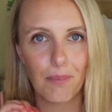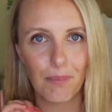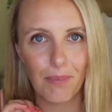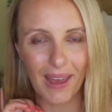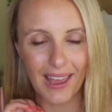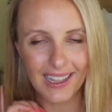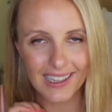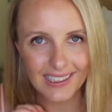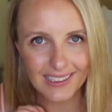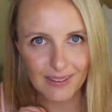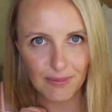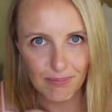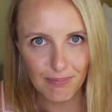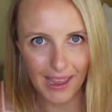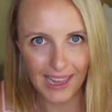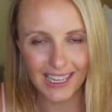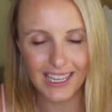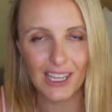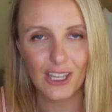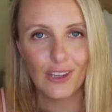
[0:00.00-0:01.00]
But
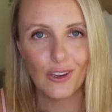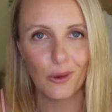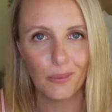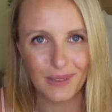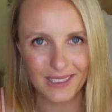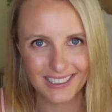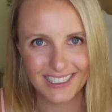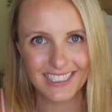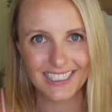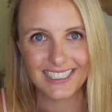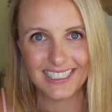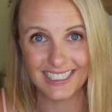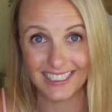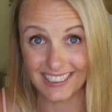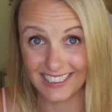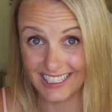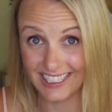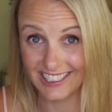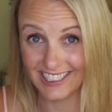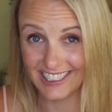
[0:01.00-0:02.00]
making your business
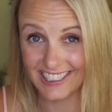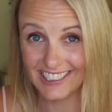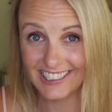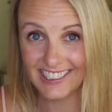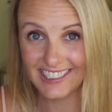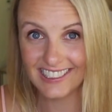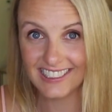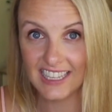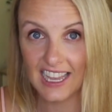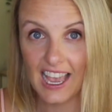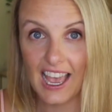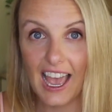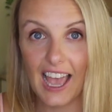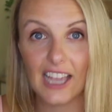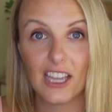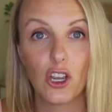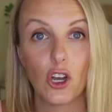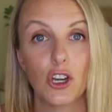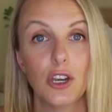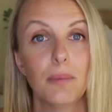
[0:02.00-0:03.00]
decisions
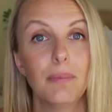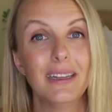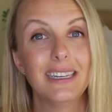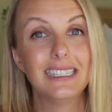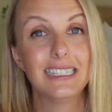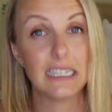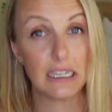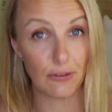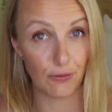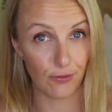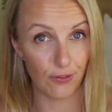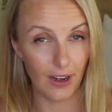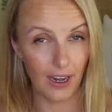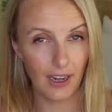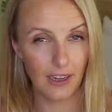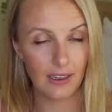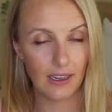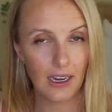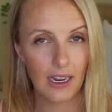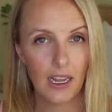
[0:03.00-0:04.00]
are going to be
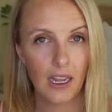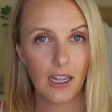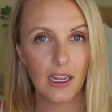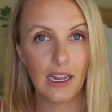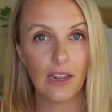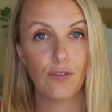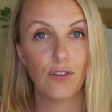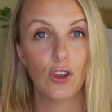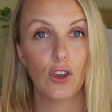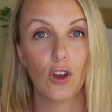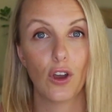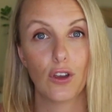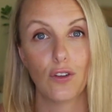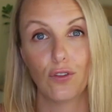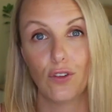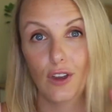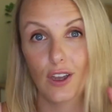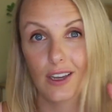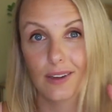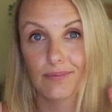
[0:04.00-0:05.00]
different if you go
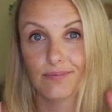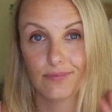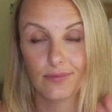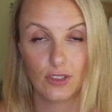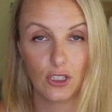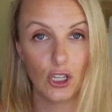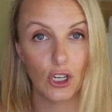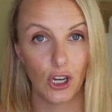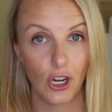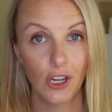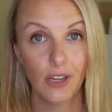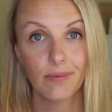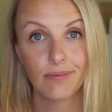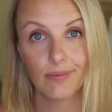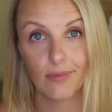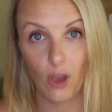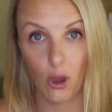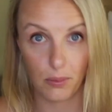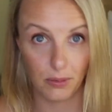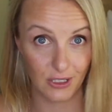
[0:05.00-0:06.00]
for,
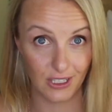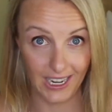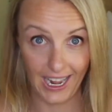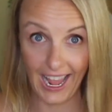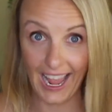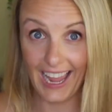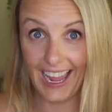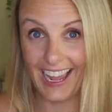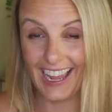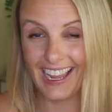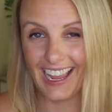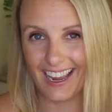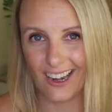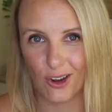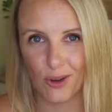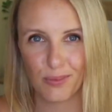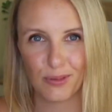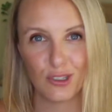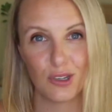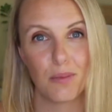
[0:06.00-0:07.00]
option A and
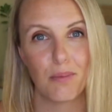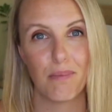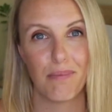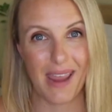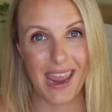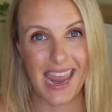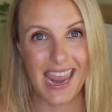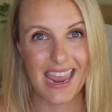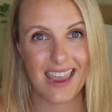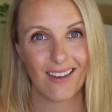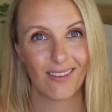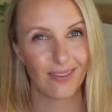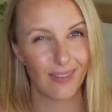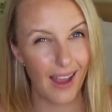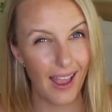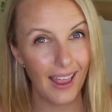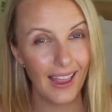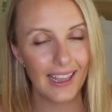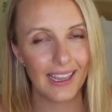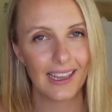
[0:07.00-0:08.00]
option B,
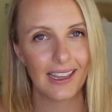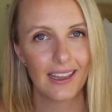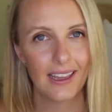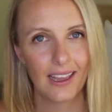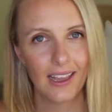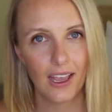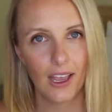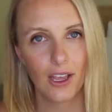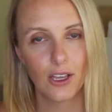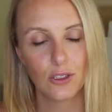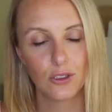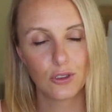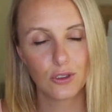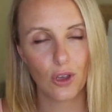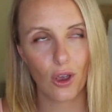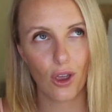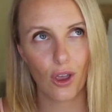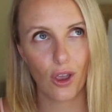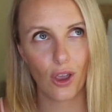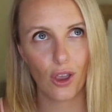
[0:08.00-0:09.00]
right?
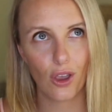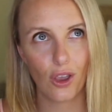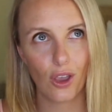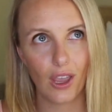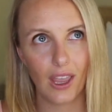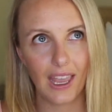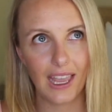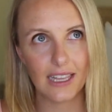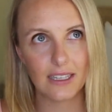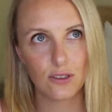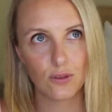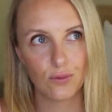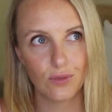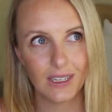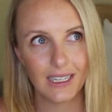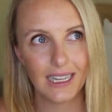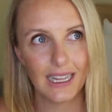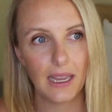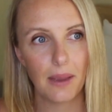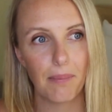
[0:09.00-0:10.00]
So it's
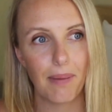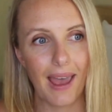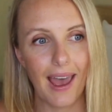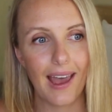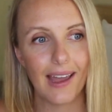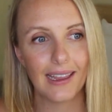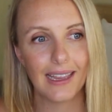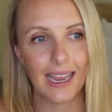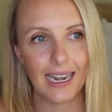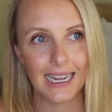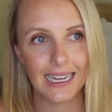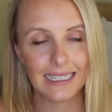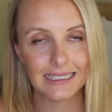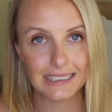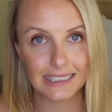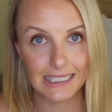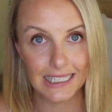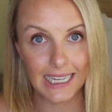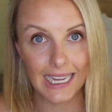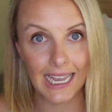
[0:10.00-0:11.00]
really about getting
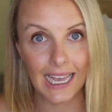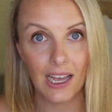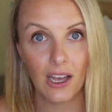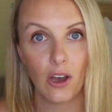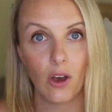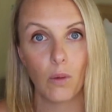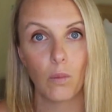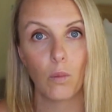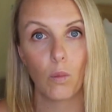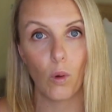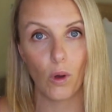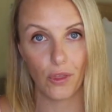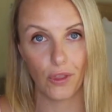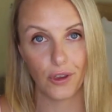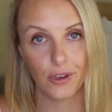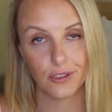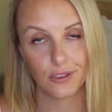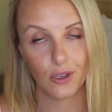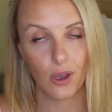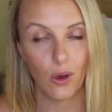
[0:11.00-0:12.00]
clear on what
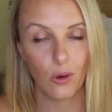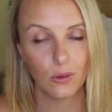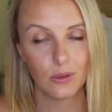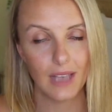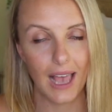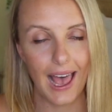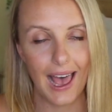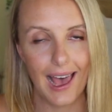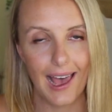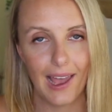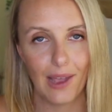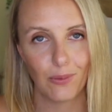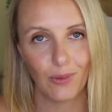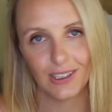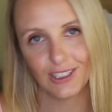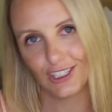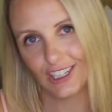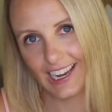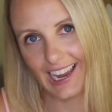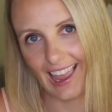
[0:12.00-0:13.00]
those goals are. And
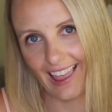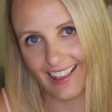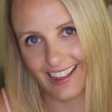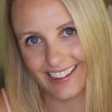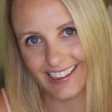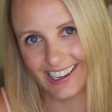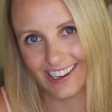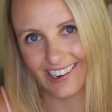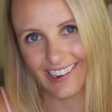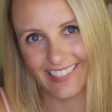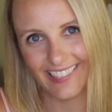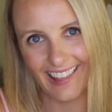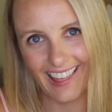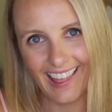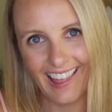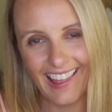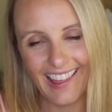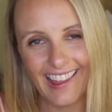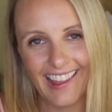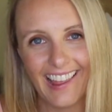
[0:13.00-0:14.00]
once you get clear on
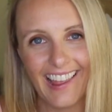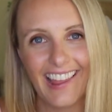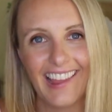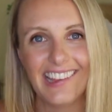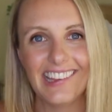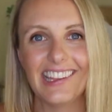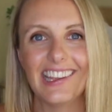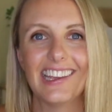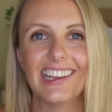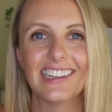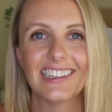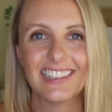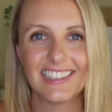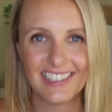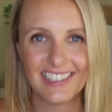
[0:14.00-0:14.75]
that, you can